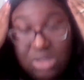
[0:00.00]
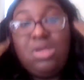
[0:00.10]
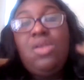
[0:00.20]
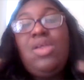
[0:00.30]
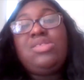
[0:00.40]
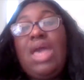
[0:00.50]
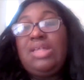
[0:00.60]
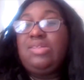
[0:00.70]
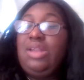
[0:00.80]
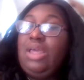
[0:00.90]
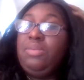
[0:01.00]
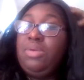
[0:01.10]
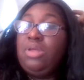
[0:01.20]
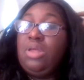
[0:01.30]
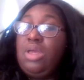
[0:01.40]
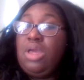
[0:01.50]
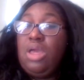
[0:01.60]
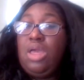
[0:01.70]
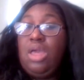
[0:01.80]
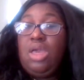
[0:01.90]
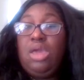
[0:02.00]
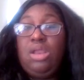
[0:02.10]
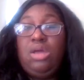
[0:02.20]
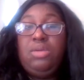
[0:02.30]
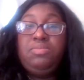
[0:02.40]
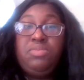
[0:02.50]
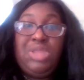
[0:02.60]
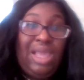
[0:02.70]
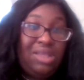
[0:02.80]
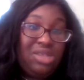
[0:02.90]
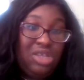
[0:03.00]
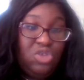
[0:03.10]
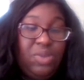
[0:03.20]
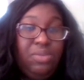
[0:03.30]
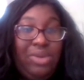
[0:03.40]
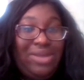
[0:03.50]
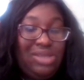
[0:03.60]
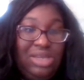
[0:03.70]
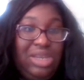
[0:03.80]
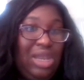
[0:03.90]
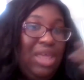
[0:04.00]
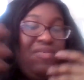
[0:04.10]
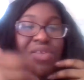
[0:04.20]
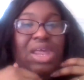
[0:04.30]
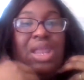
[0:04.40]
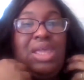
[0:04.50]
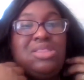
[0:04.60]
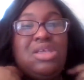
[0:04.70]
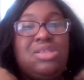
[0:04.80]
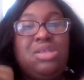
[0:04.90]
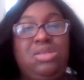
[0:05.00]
So that's how I slept. And like I said, 2 big braids and then I laid flat like that